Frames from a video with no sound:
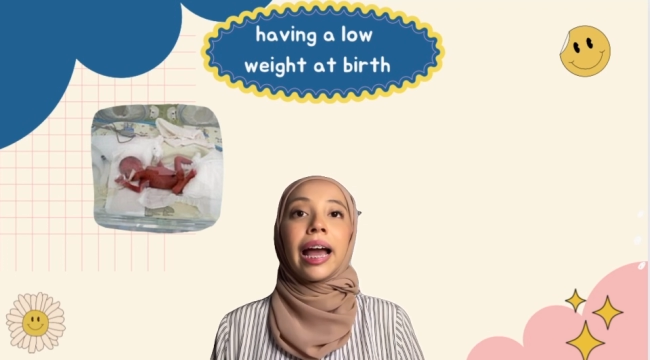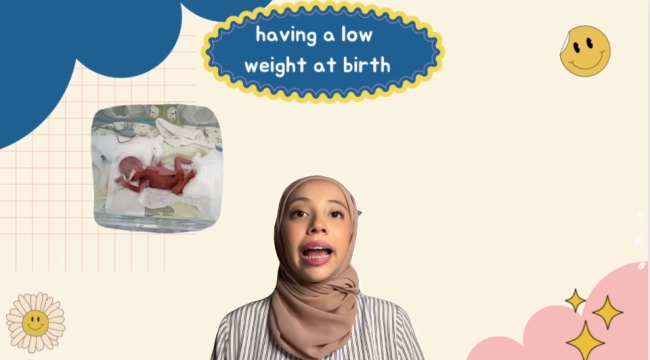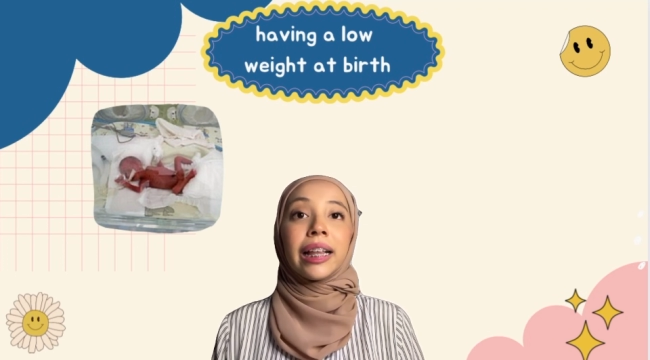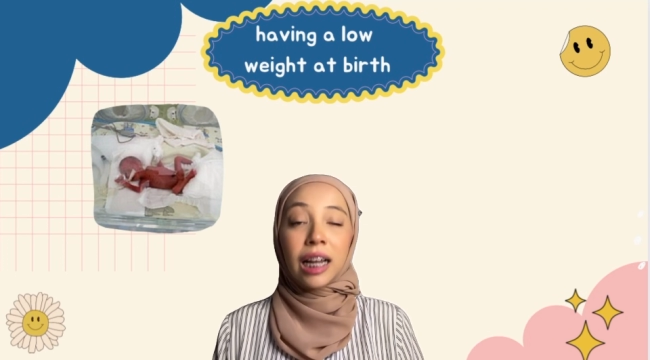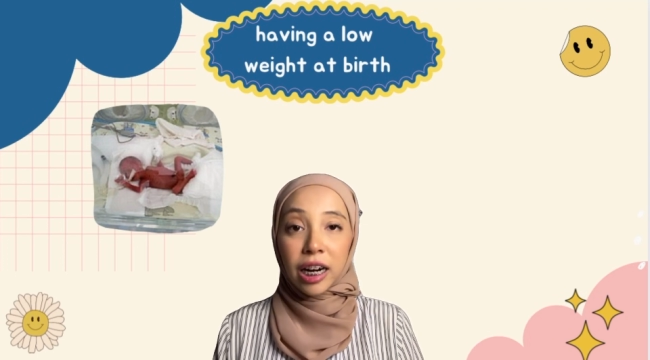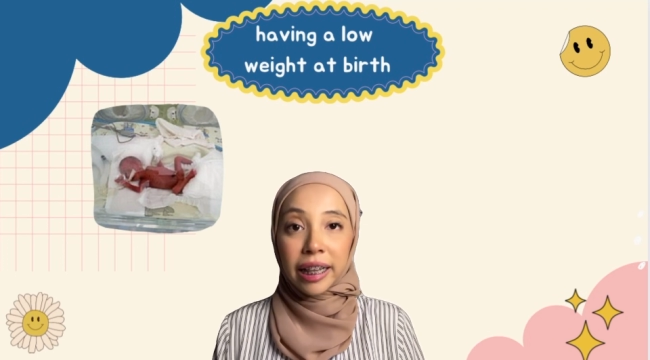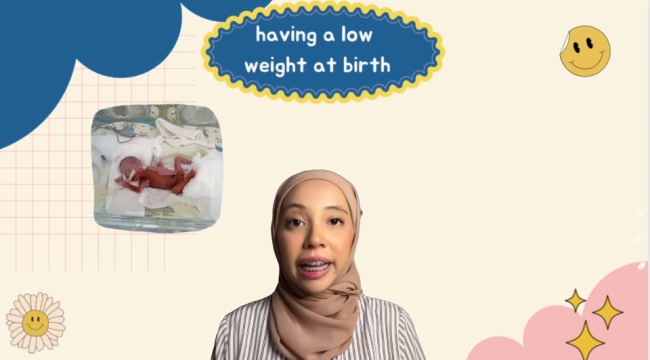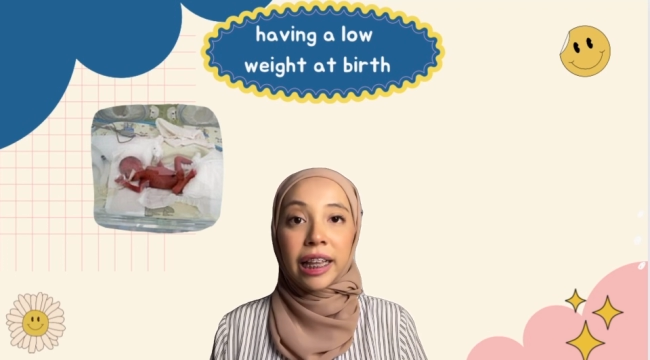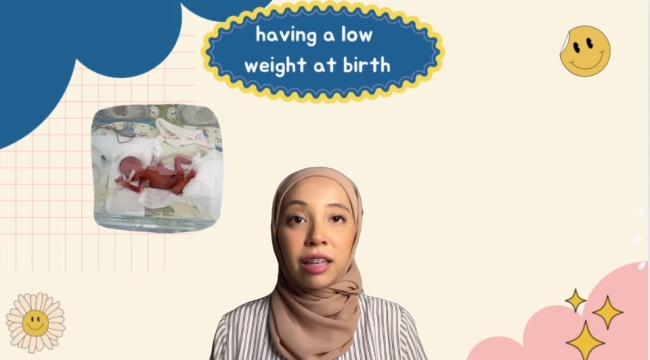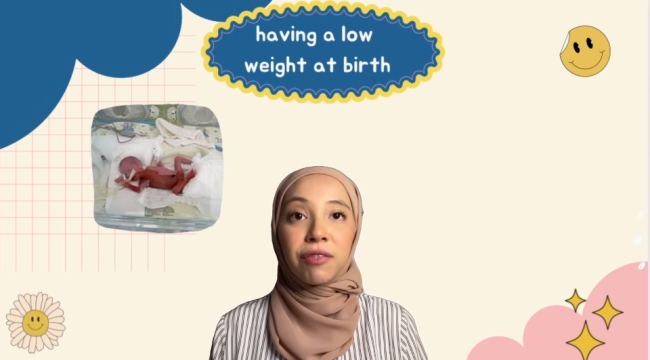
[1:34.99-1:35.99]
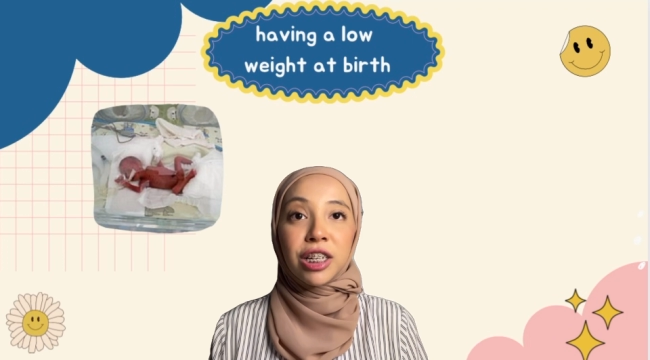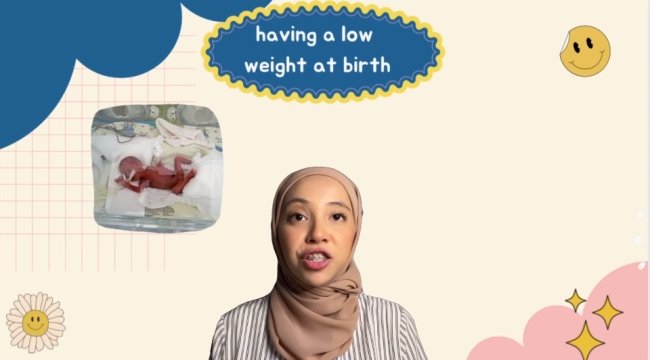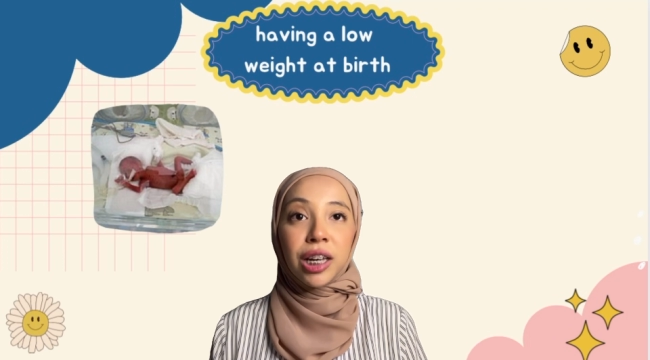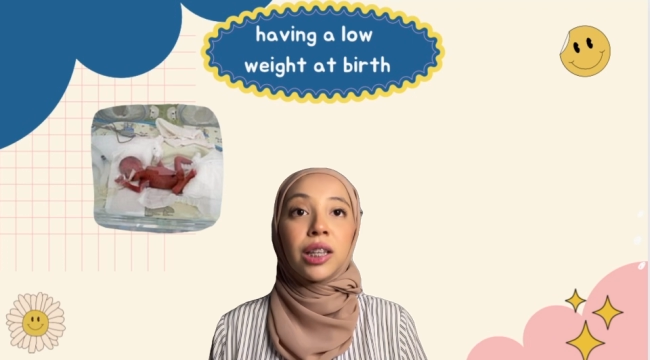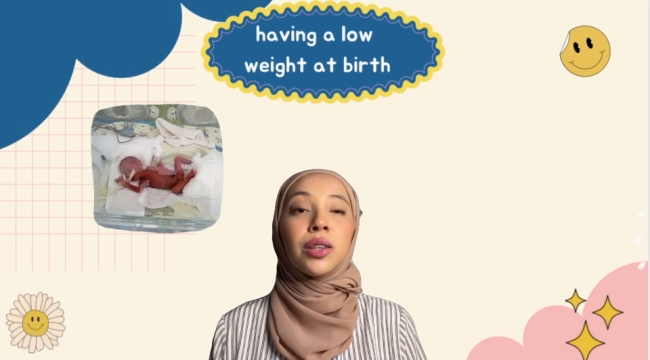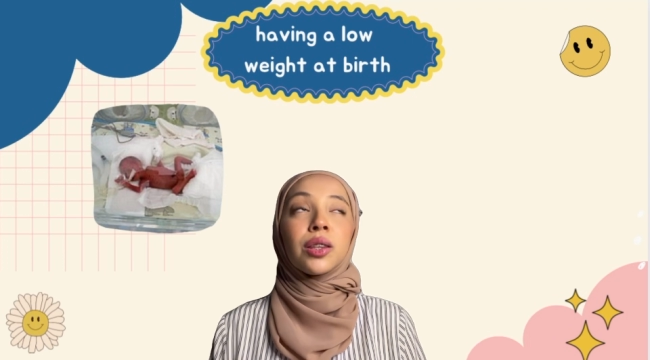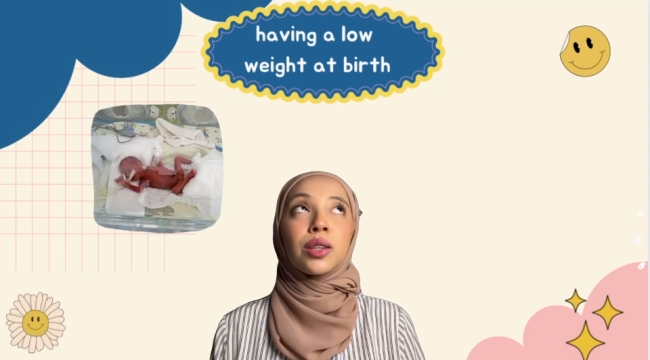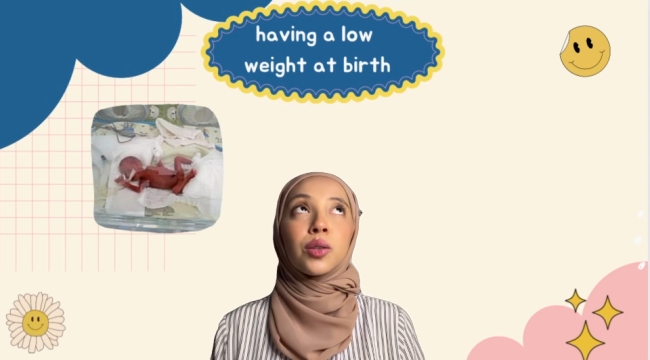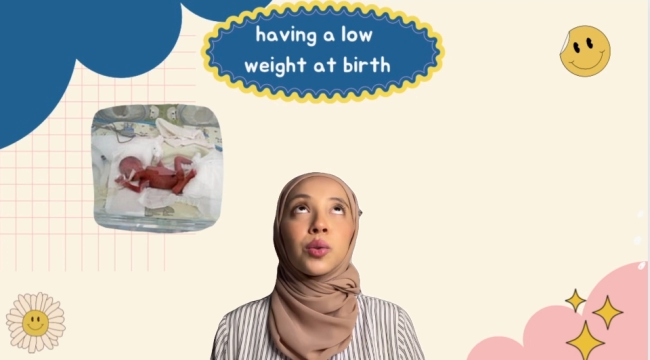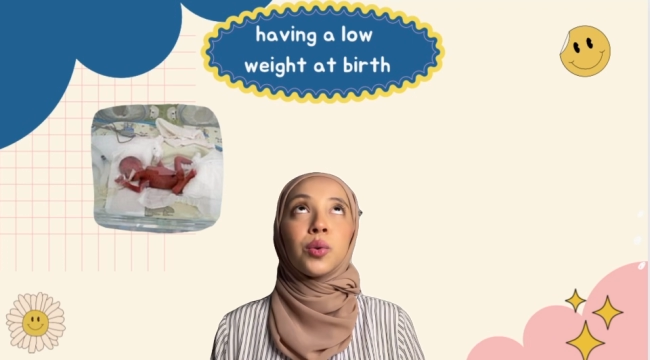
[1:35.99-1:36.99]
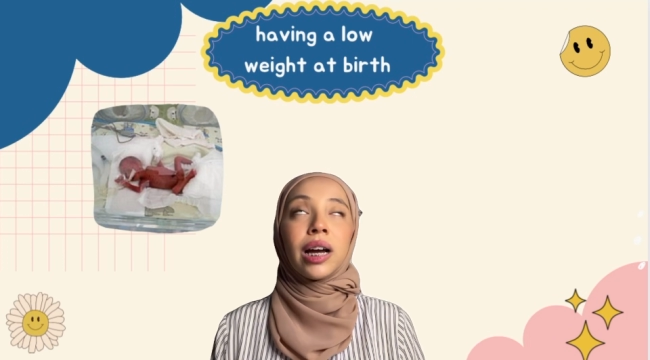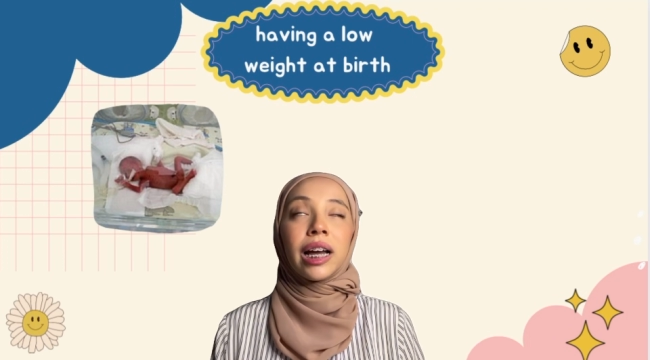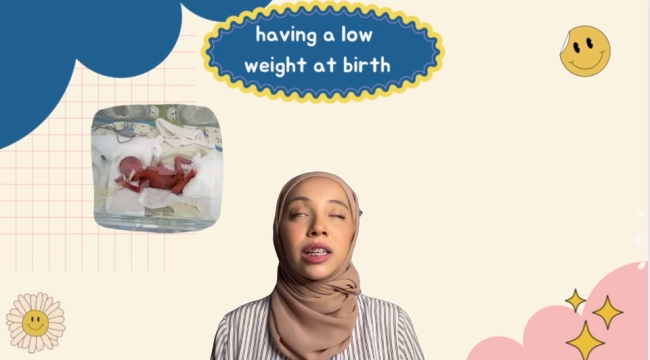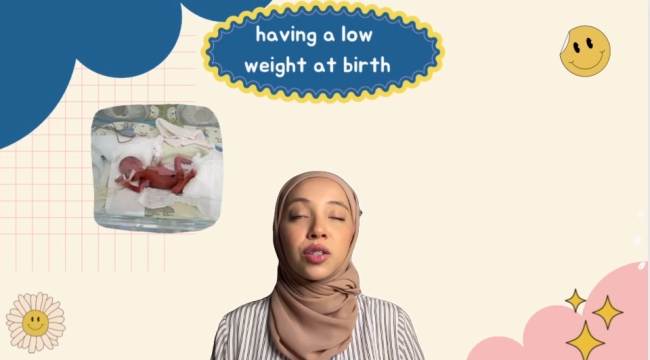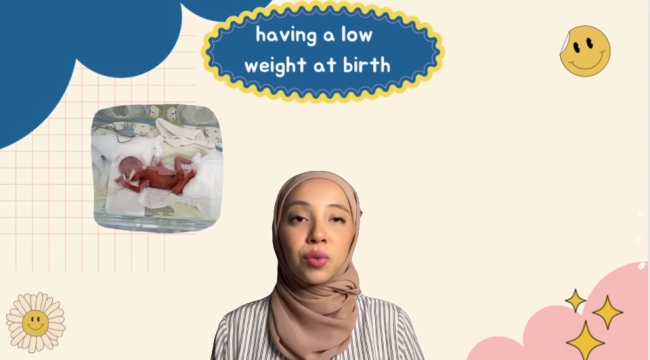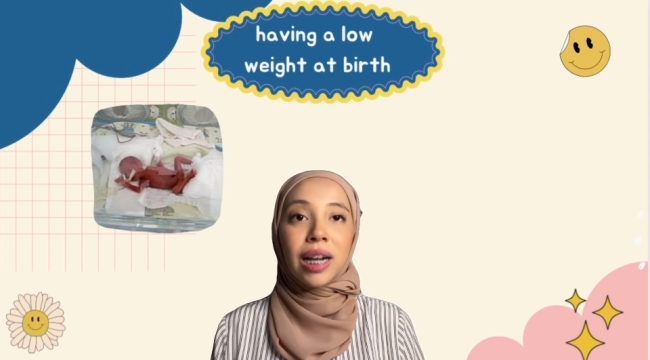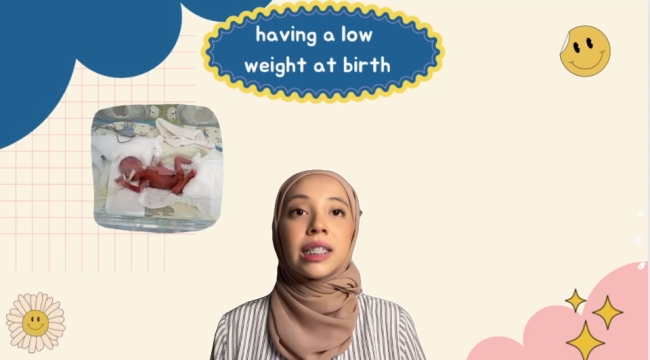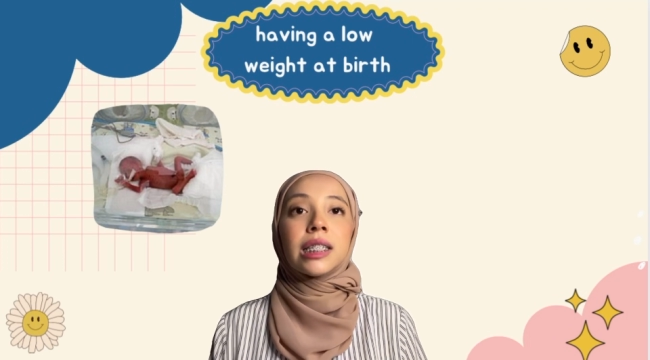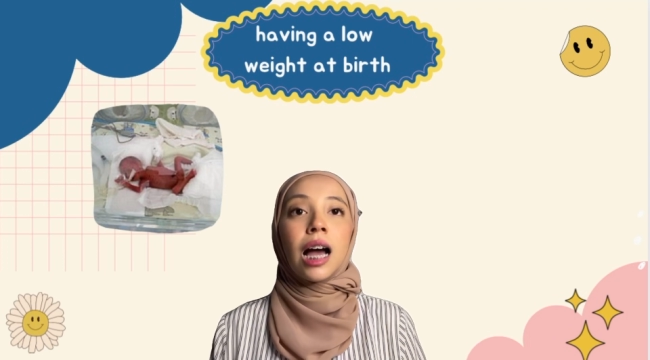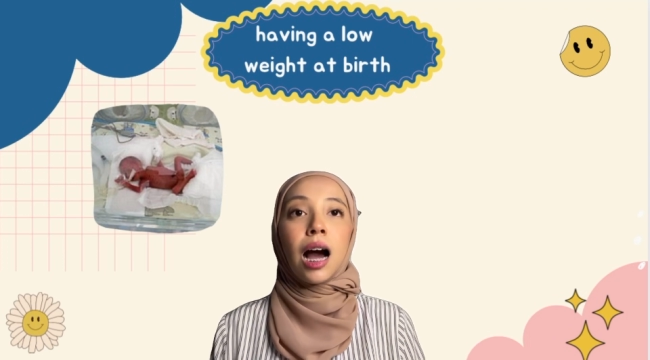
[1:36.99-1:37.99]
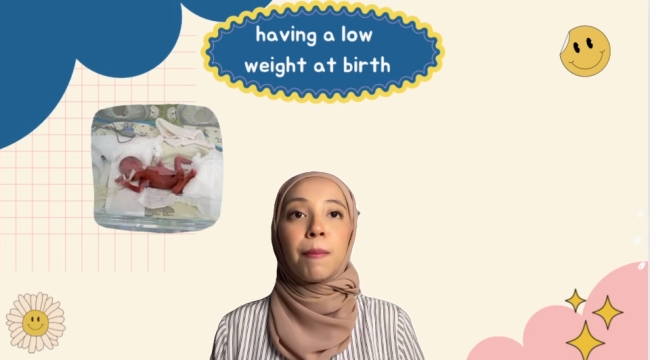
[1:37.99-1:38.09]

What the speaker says: early intervention to address